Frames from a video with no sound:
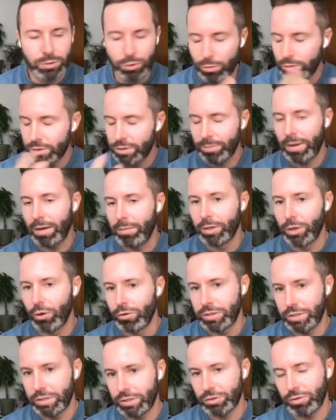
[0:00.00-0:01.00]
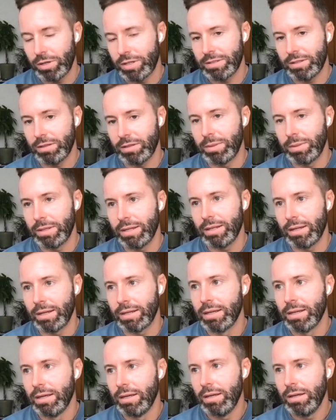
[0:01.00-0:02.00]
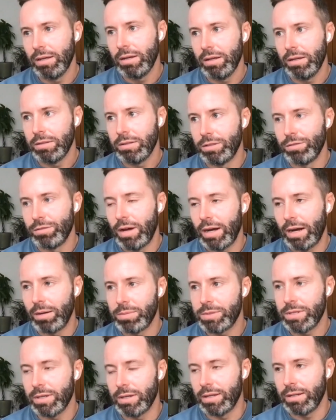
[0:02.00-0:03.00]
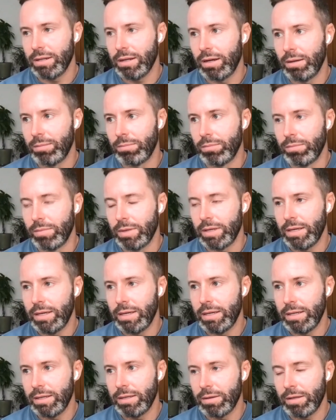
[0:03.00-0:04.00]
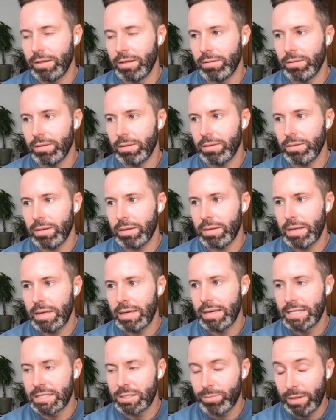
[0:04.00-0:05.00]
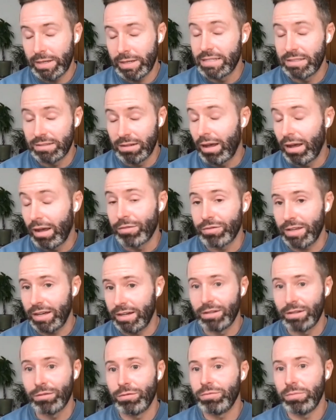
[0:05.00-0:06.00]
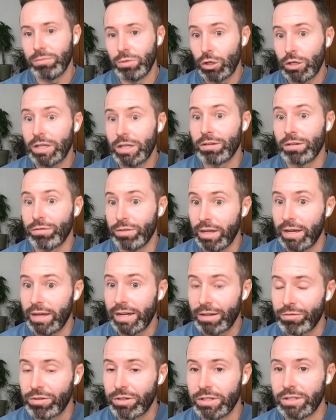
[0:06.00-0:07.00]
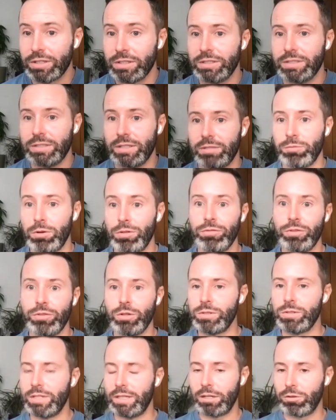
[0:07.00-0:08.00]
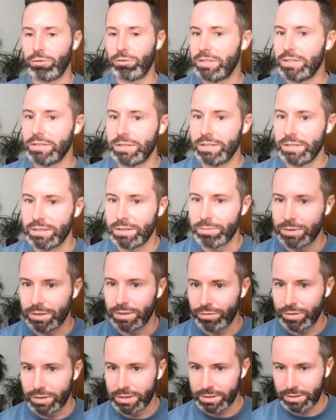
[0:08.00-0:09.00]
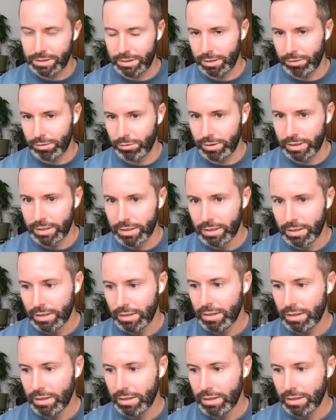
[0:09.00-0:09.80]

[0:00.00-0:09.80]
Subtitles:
talked about minority stress in the beginning, developed it. He spent his life kind of looking for that evidence and refuting criticisms of this theory,